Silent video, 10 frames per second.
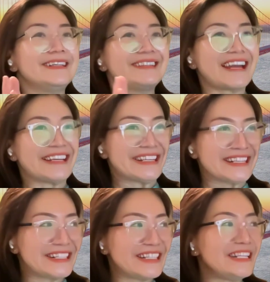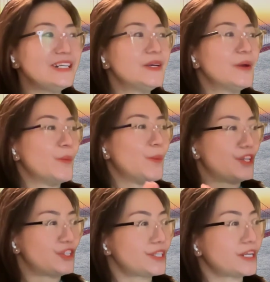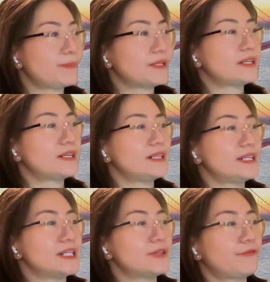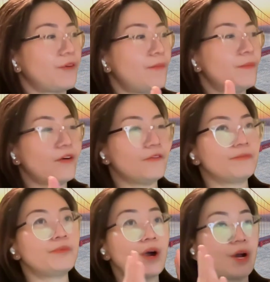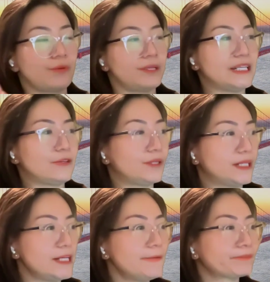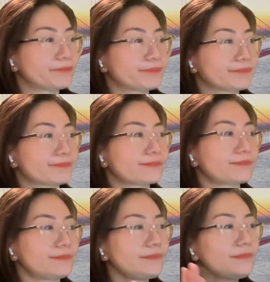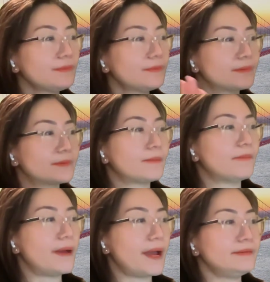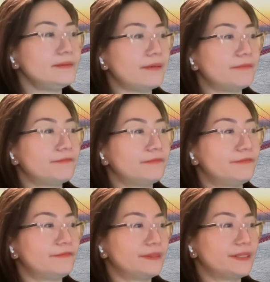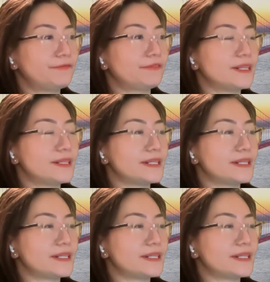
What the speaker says: Technically, venture capital is form of private equity. The main difference